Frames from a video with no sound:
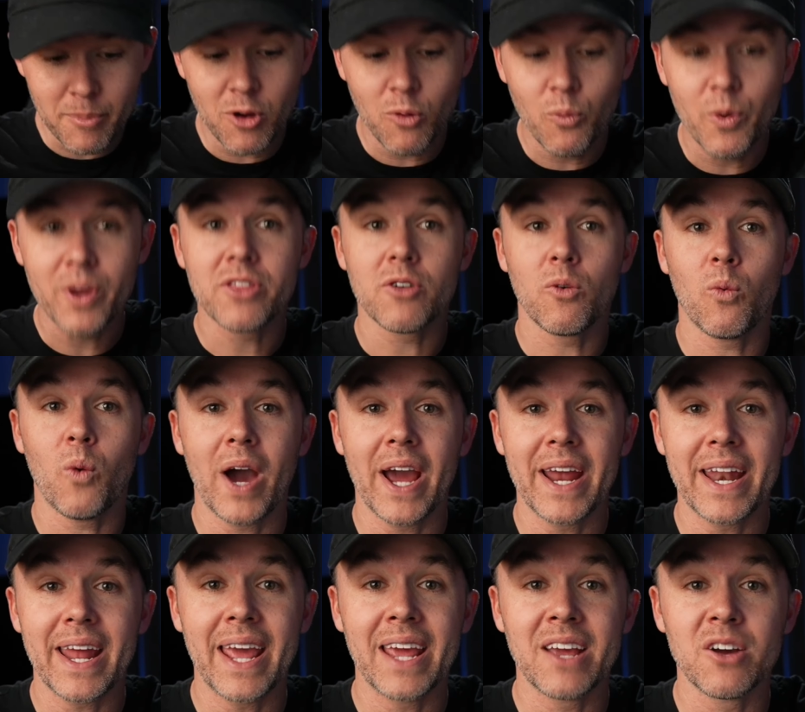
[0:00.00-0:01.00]
with a wide
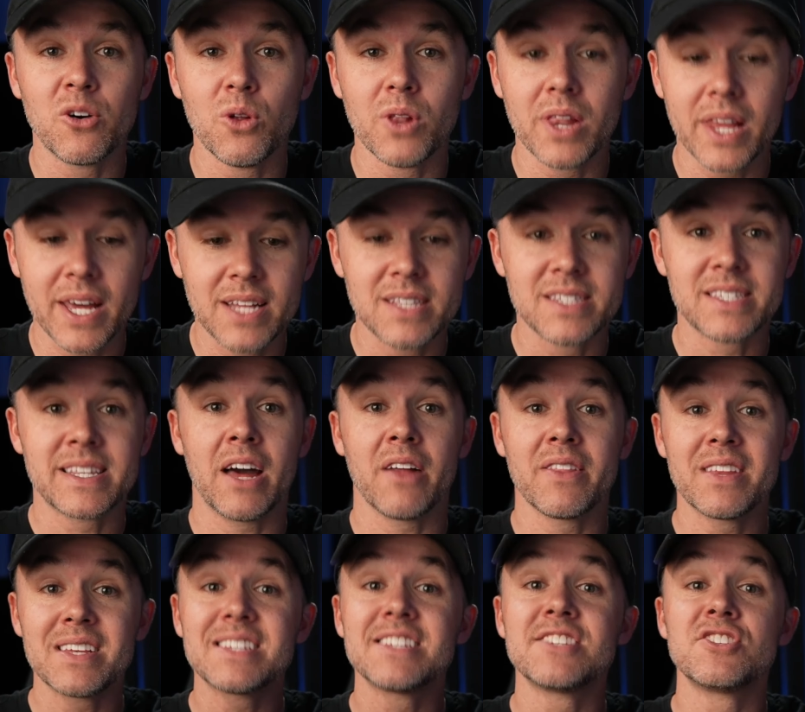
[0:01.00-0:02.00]
angle lens. Now
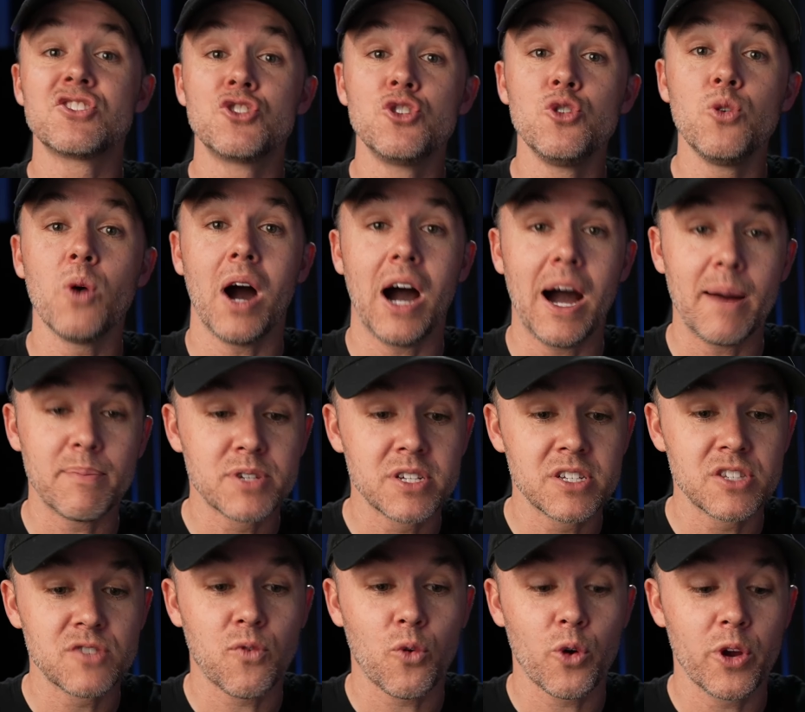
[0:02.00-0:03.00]
this is two options
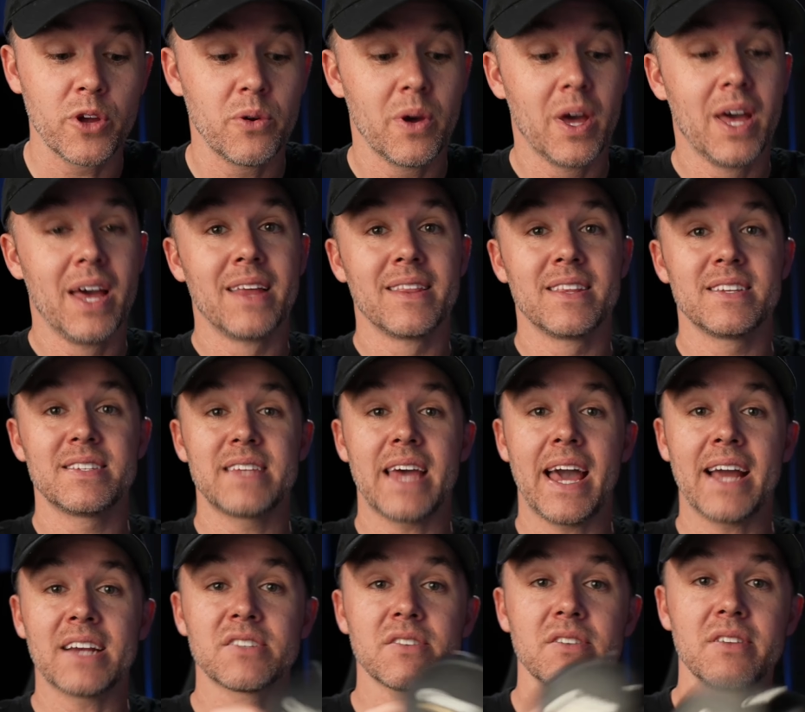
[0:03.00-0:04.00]
for you. This is
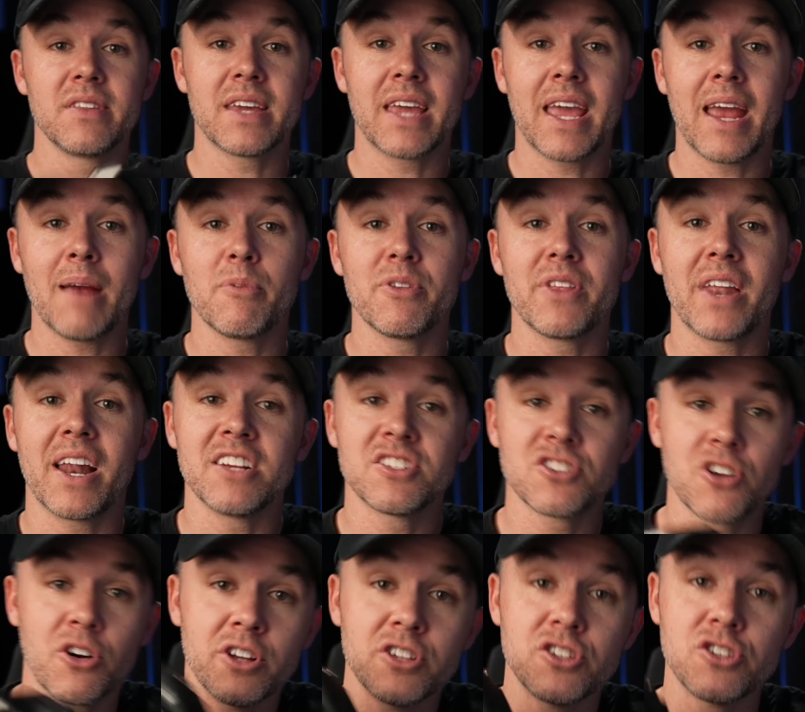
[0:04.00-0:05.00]
actually the camera that I
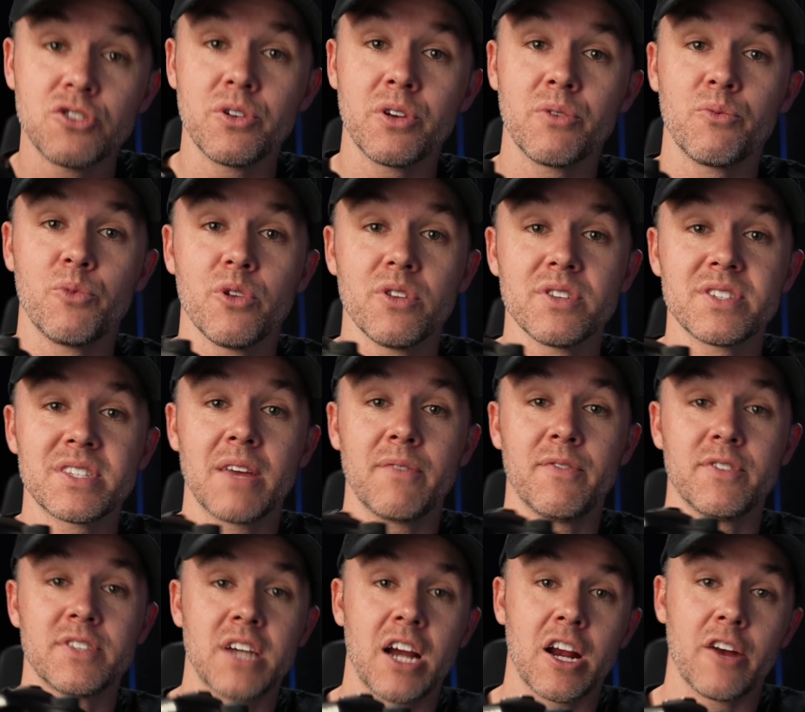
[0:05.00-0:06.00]
started shooting real estate
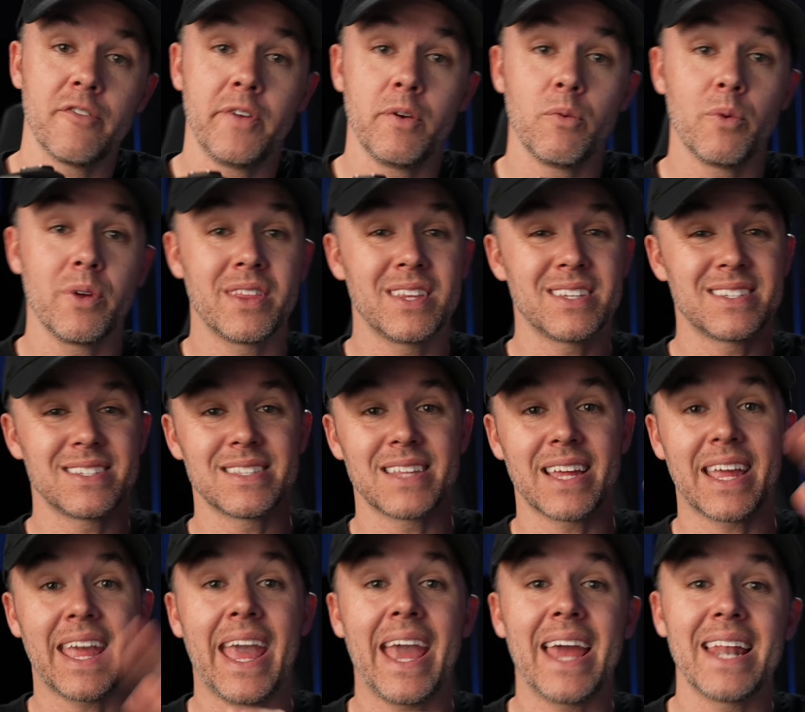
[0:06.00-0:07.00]
photography with. This is the
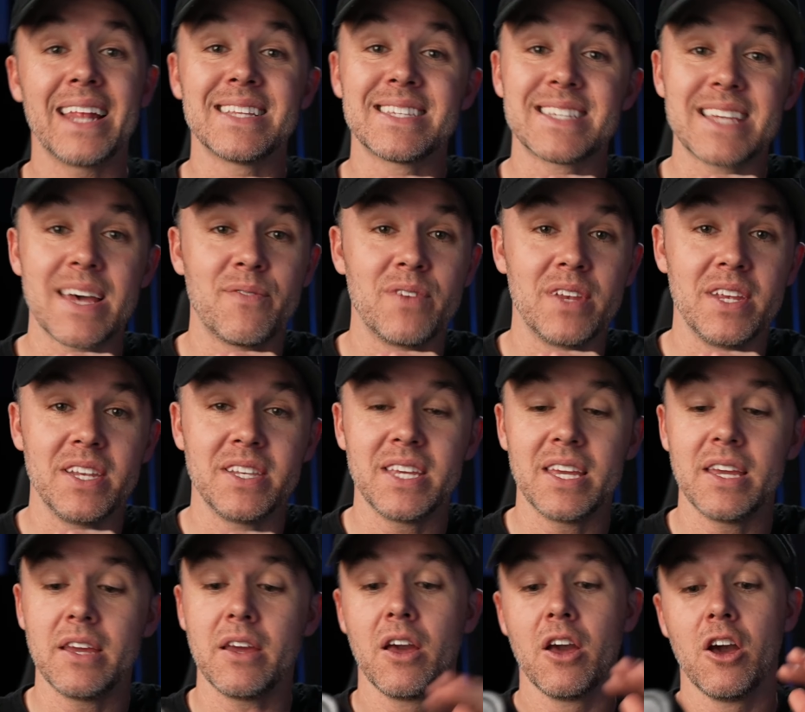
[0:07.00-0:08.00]
Canon
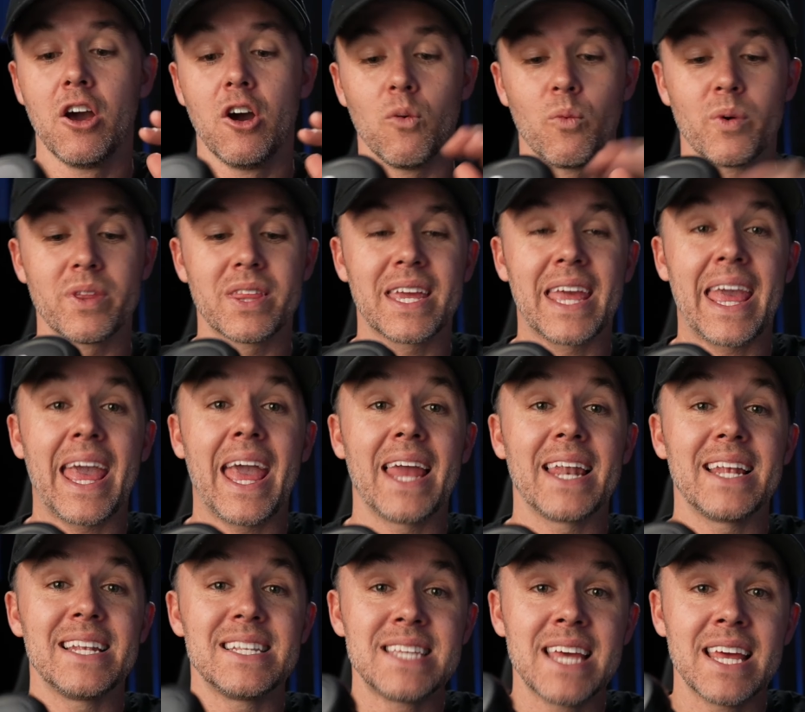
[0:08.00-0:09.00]
70D with a
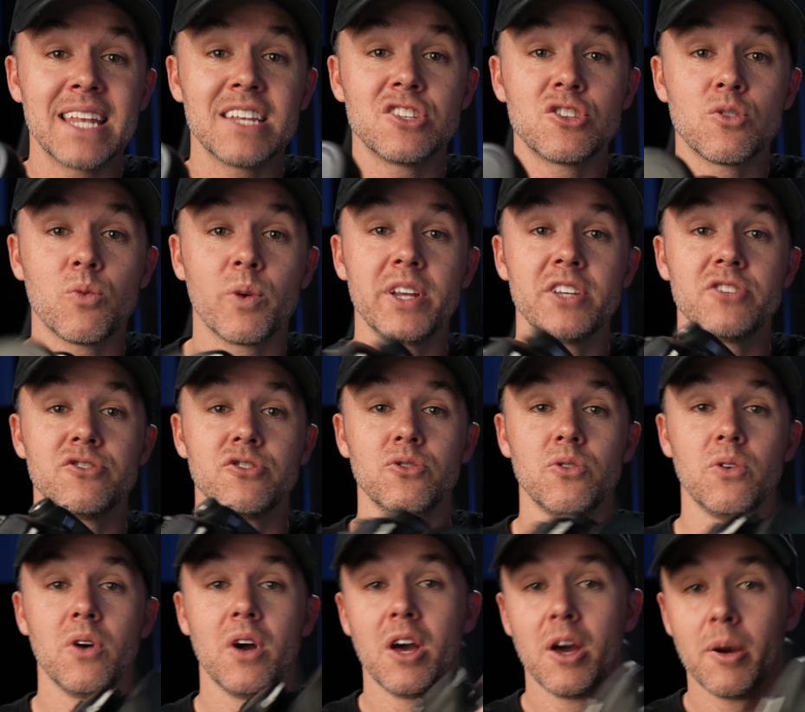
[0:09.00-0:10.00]
Canon 10 to 22
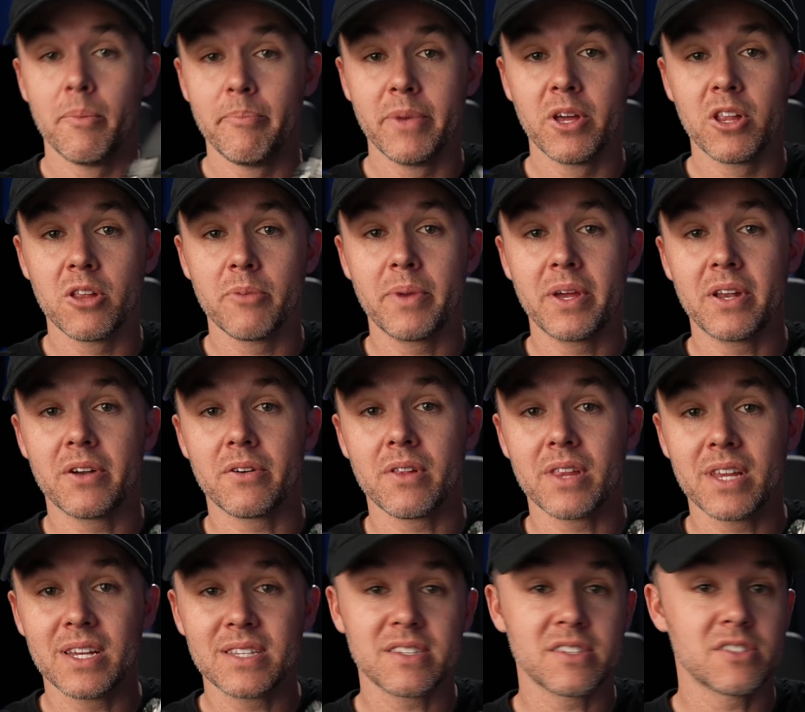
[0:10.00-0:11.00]
millimeter
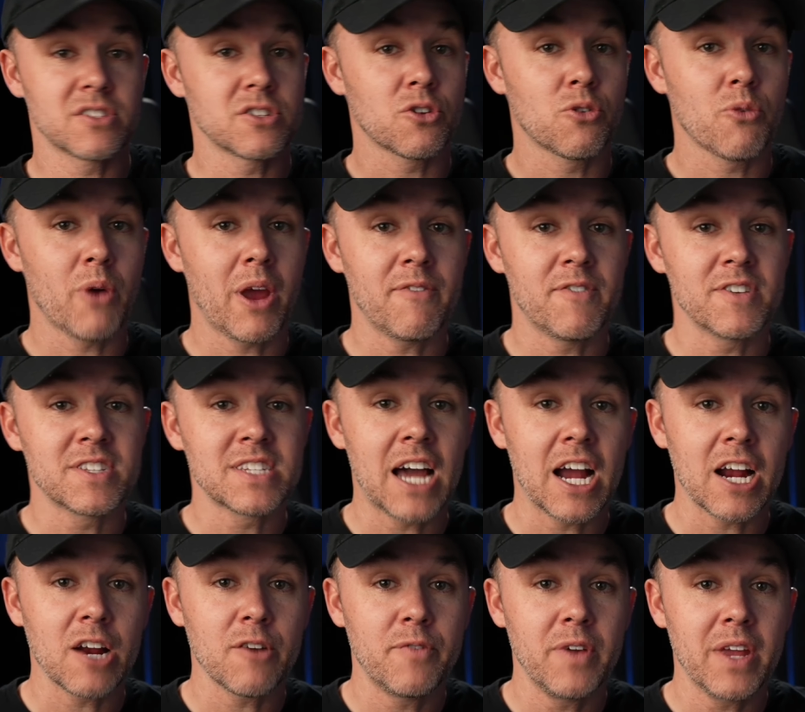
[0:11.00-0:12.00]
lens. This is a great
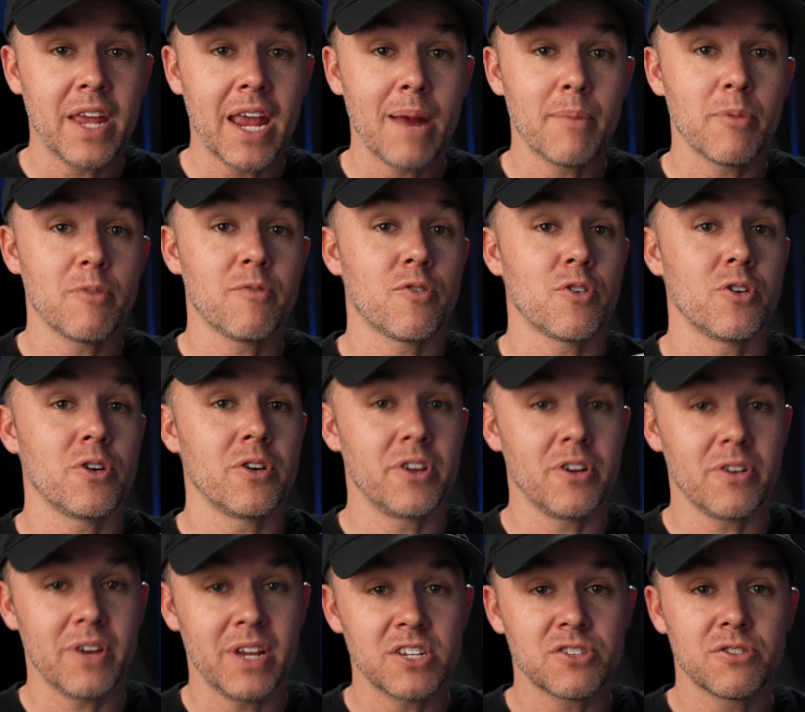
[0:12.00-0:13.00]
photography camera for your
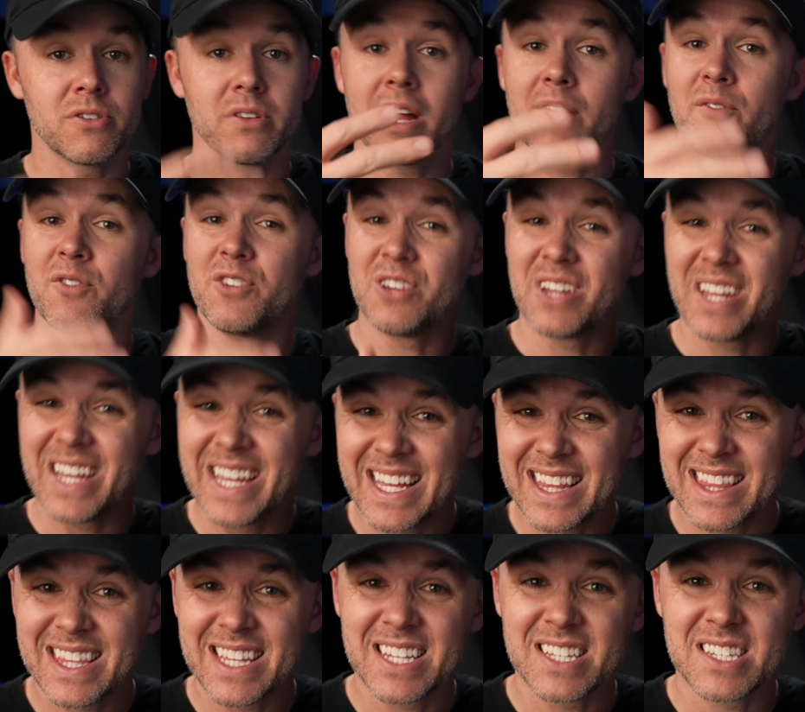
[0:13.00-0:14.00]
entry level and you can get
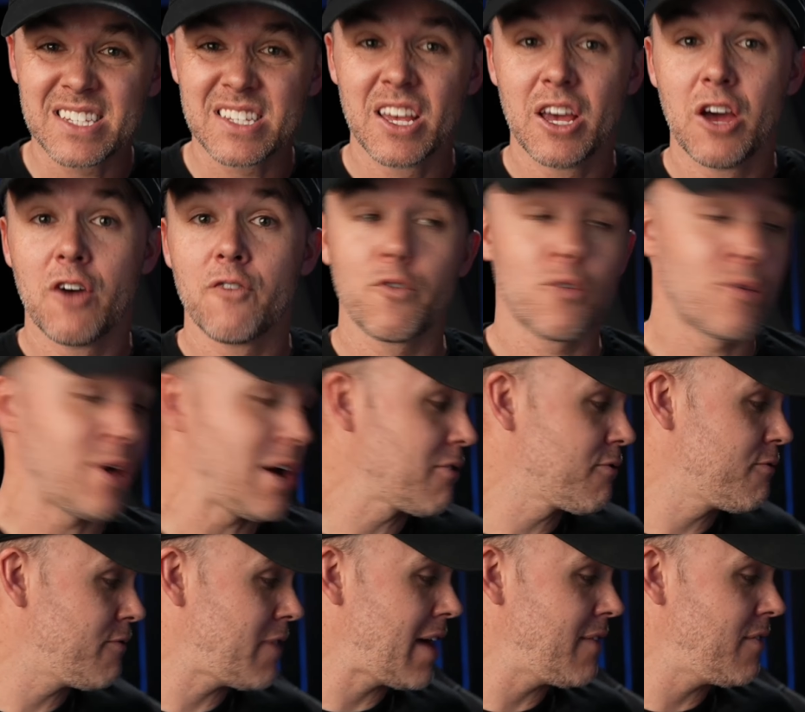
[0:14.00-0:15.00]
this for around
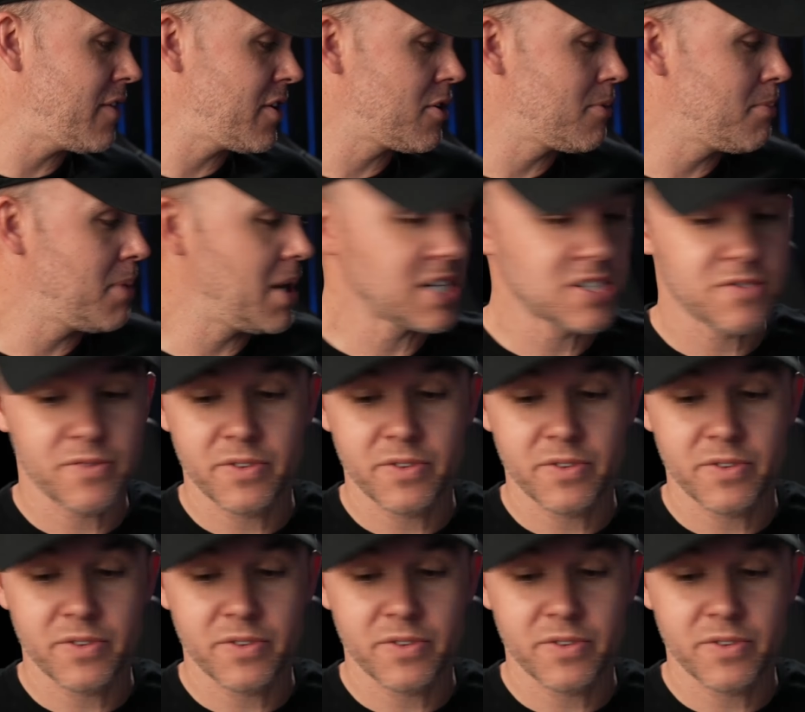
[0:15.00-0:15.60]
500 bucks for